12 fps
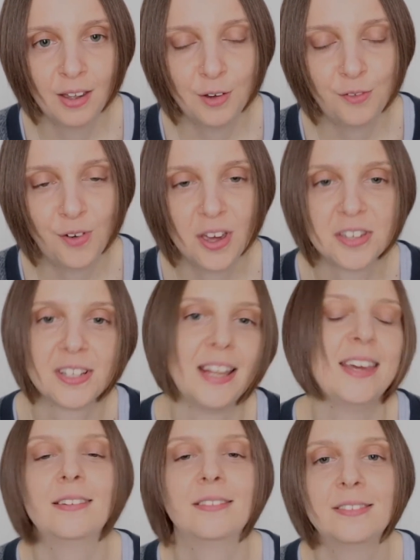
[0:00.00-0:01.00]

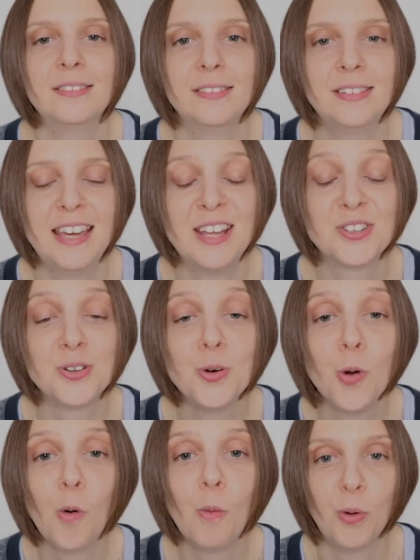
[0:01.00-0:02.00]
Firstly, it's
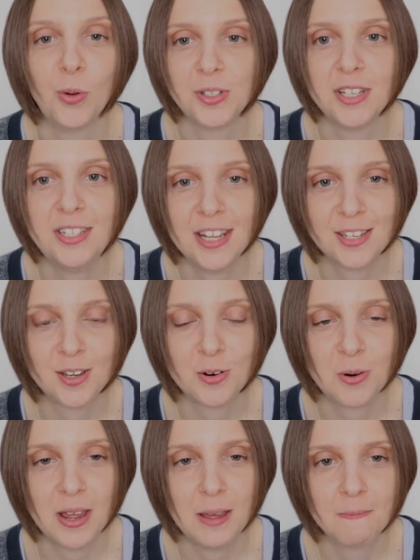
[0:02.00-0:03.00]
normal to
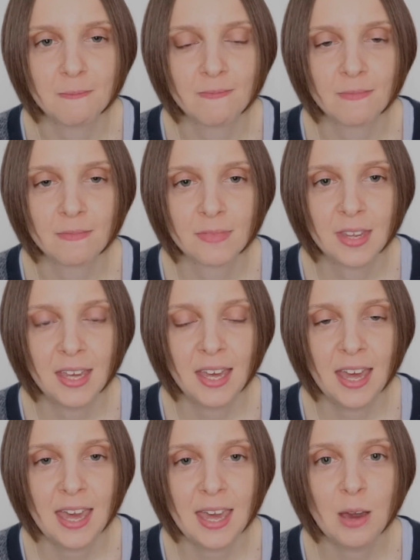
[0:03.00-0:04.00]
disagree.
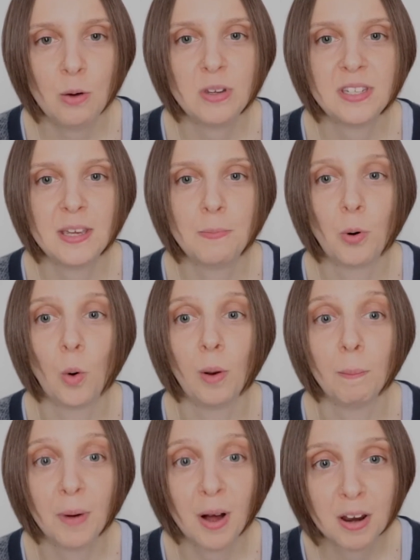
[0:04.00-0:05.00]
Here we see Paul
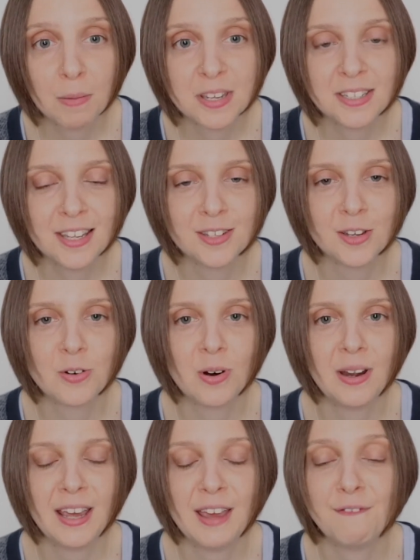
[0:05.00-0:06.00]
and Barnabas
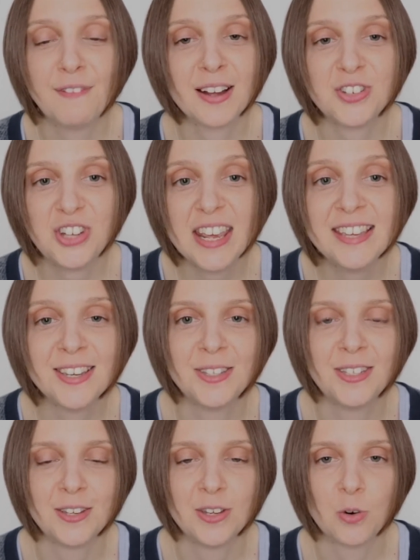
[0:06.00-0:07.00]
disagreeing. In fact, Jesus
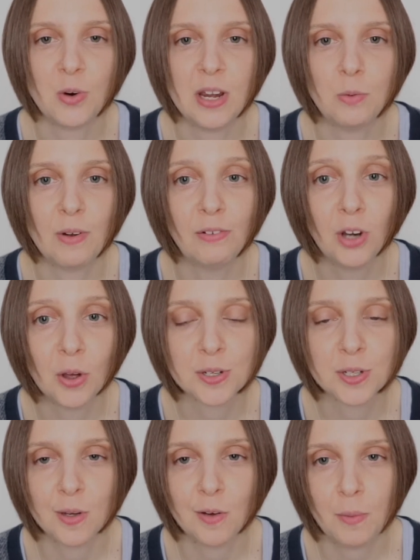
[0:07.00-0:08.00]
disagreed with
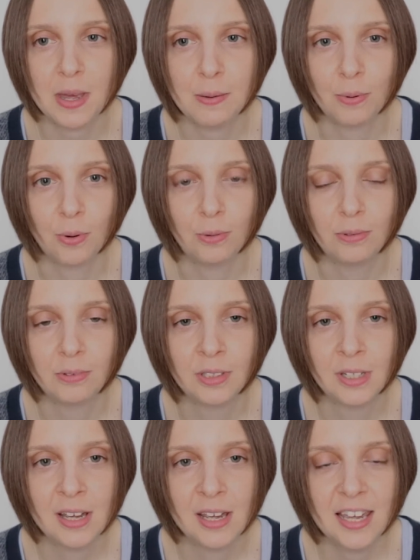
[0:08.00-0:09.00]
lots of people.
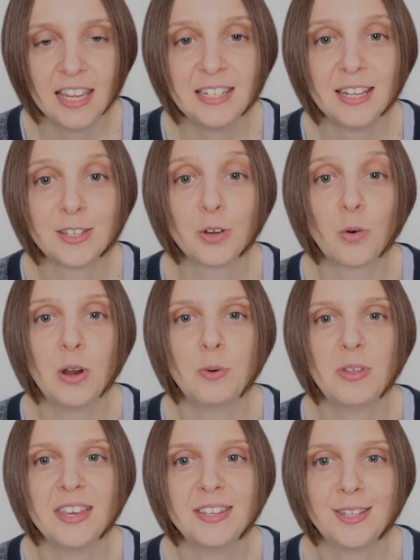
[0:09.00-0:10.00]
He disagreed
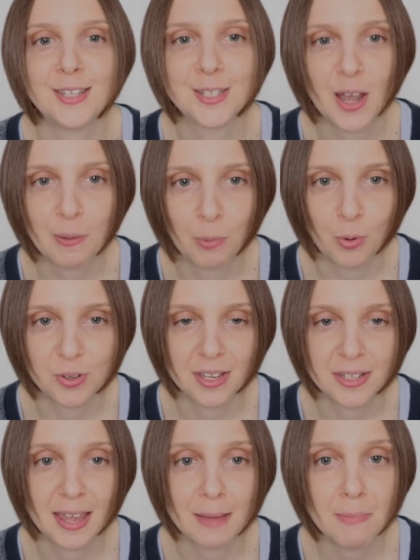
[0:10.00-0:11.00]
with his disciples
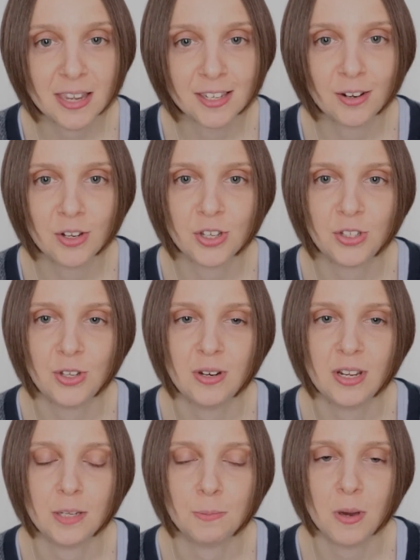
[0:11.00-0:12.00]
as they misunderstood
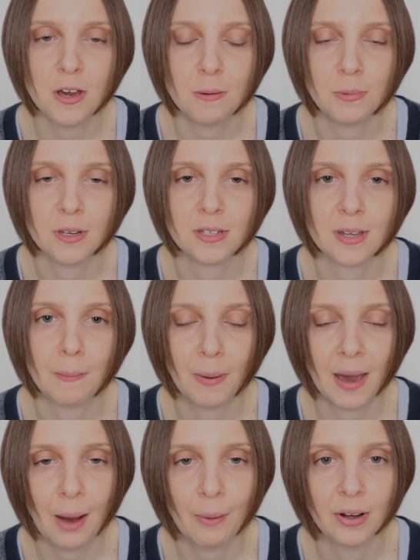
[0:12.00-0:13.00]
his purpose and
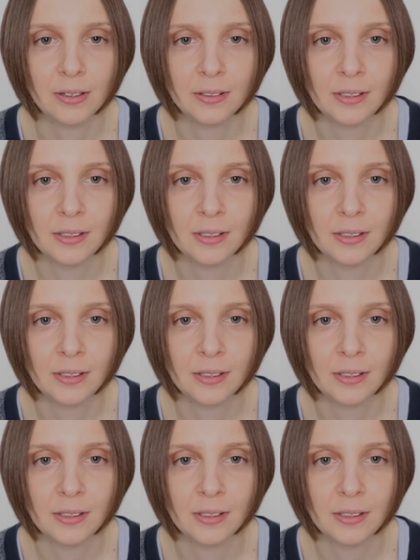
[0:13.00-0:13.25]
power.